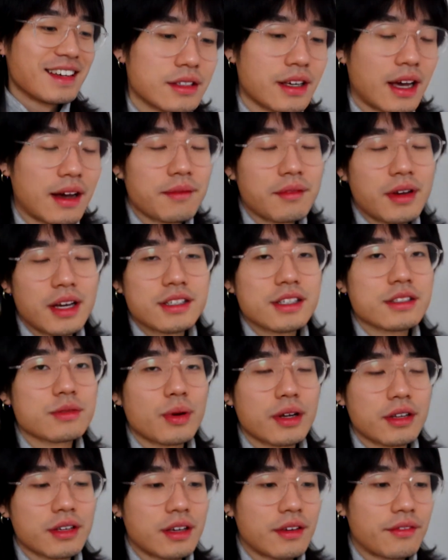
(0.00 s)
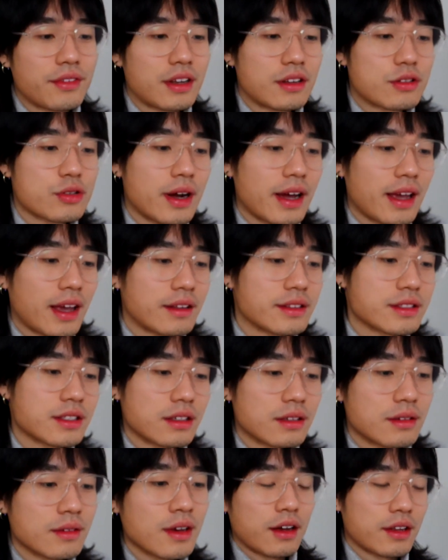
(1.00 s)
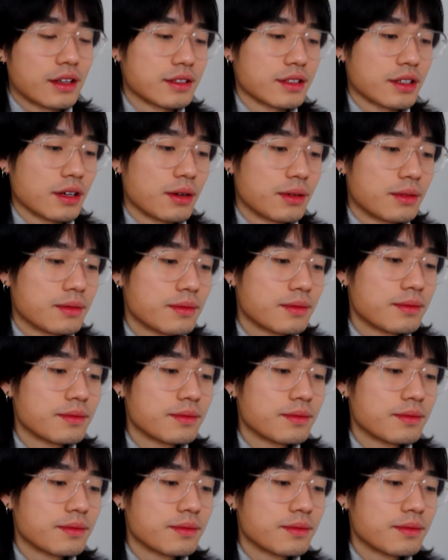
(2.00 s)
Yeah, I just want to give it a try and see how does it go.